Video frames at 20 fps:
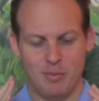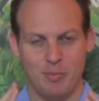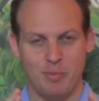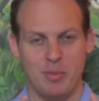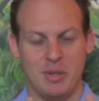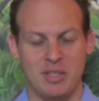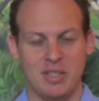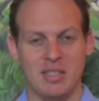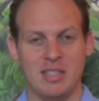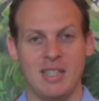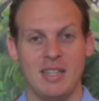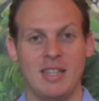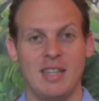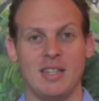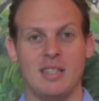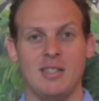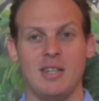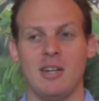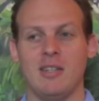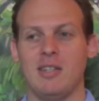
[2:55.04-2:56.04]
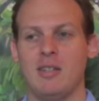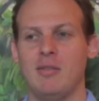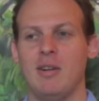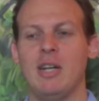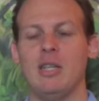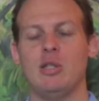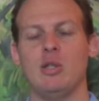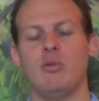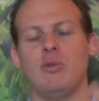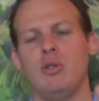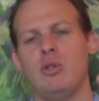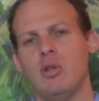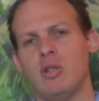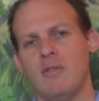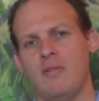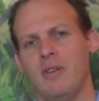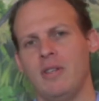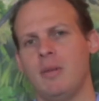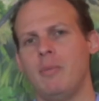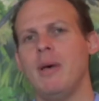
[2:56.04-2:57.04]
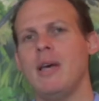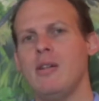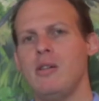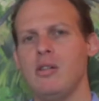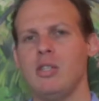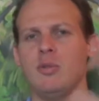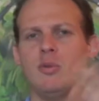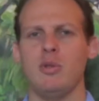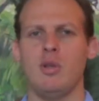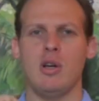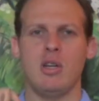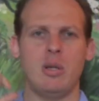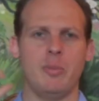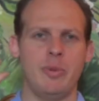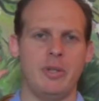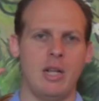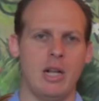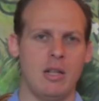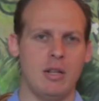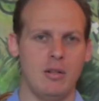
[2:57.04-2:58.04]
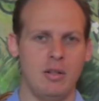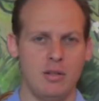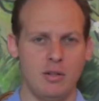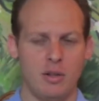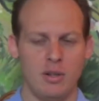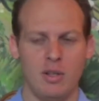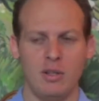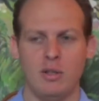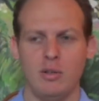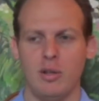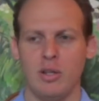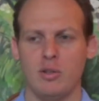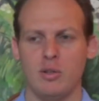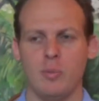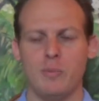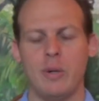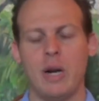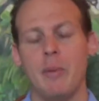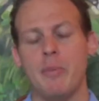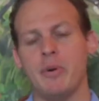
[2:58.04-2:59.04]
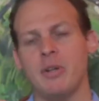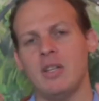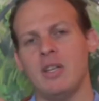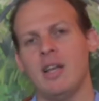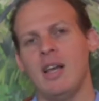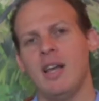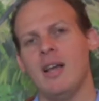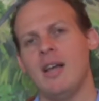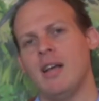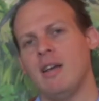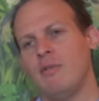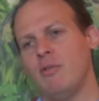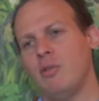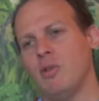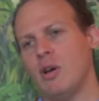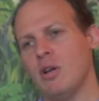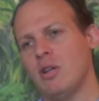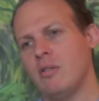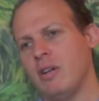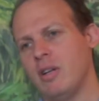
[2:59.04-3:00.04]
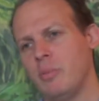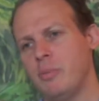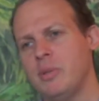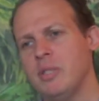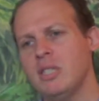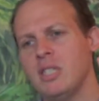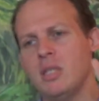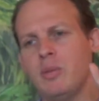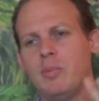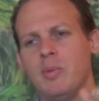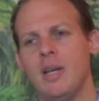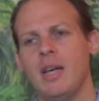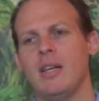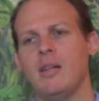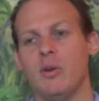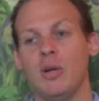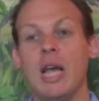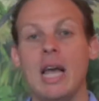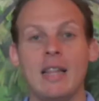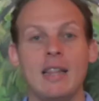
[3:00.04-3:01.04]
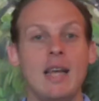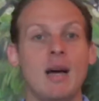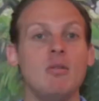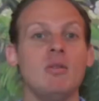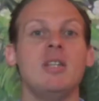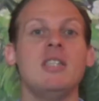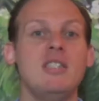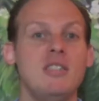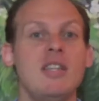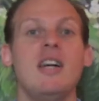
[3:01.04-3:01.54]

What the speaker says: business idea started, right? So we know the fundamentals, we know how to protect intellectual property, we know how to write a business plan. Okay, now let's